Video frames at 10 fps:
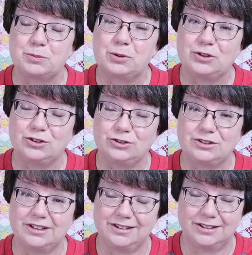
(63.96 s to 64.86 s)

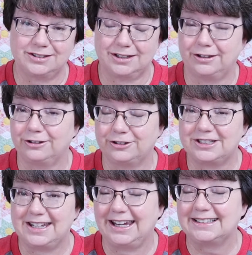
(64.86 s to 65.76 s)
produced in the southern
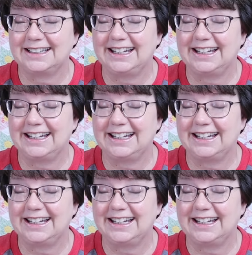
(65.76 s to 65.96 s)
states,